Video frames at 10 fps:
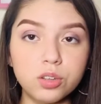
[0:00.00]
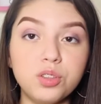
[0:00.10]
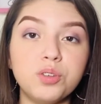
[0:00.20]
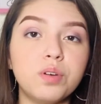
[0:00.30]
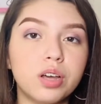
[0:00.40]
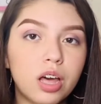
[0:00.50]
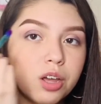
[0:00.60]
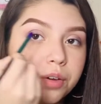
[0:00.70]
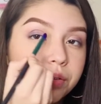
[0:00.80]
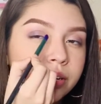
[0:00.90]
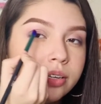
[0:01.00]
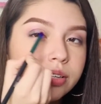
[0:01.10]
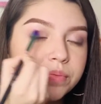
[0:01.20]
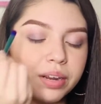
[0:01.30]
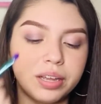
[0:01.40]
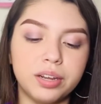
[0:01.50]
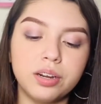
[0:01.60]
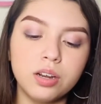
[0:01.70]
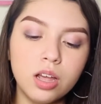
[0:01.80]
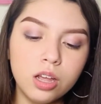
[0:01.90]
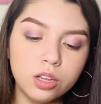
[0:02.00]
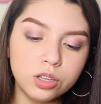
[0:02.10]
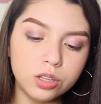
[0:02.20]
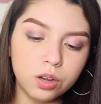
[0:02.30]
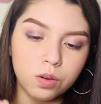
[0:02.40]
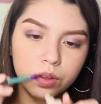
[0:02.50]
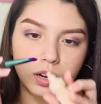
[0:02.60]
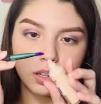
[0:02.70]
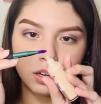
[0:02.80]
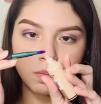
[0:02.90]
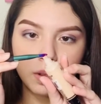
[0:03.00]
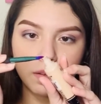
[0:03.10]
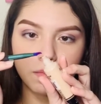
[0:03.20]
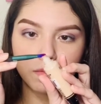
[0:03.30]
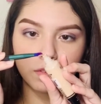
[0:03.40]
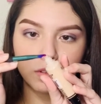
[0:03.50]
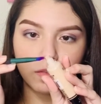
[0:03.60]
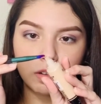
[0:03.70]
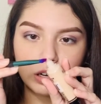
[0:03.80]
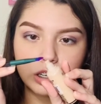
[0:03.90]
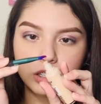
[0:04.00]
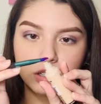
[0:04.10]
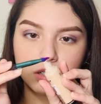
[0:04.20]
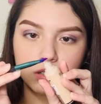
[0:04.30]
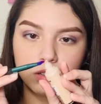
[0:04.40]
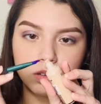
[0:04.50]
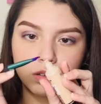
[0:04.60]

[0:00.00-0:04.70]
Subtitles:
do a cut crease right here. So get a little bit from the foundation,